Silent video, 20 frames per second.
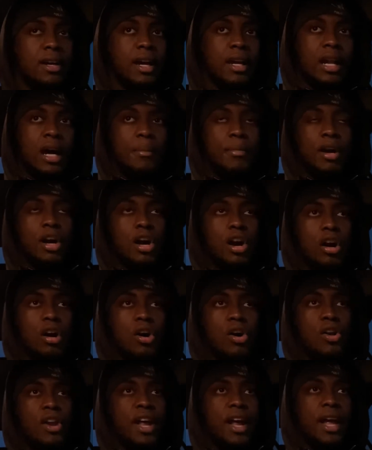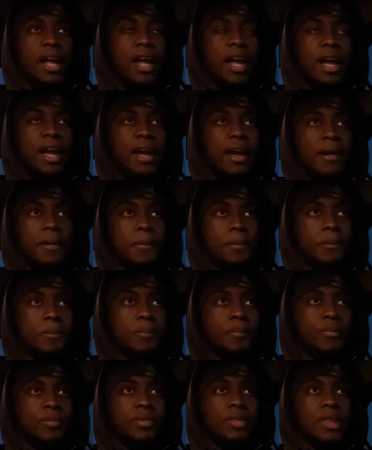I'm going to go on in here
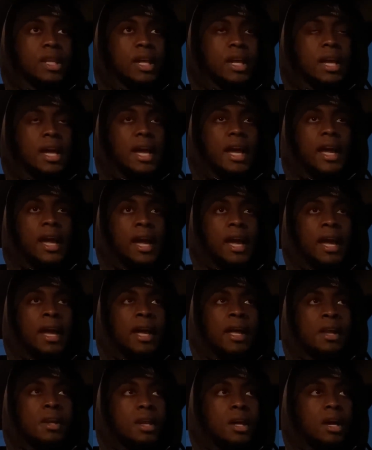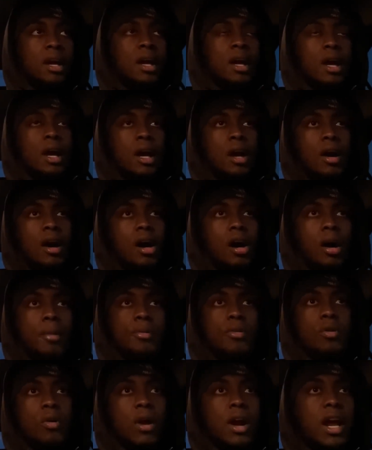and
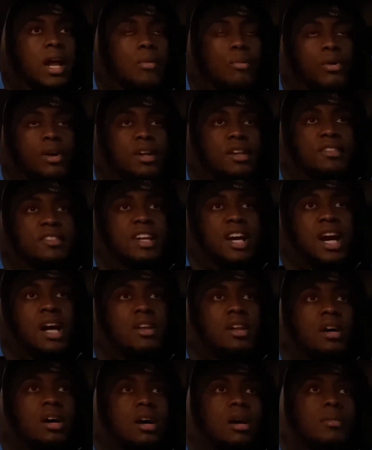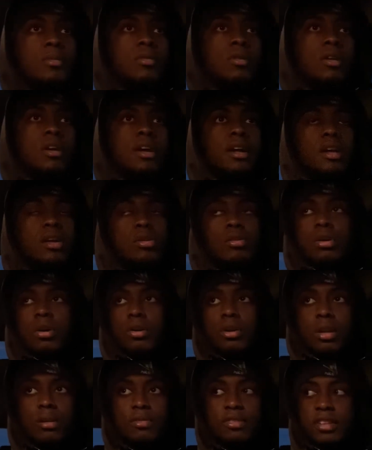upgrade when it's time to upgrade. You know
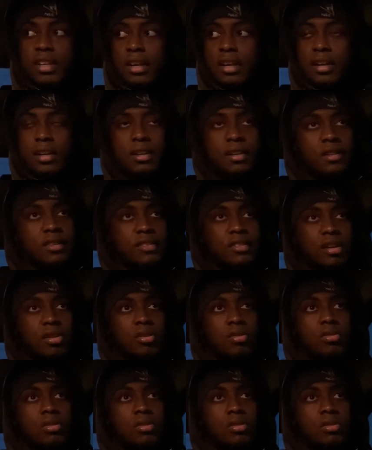what I'm saying? So,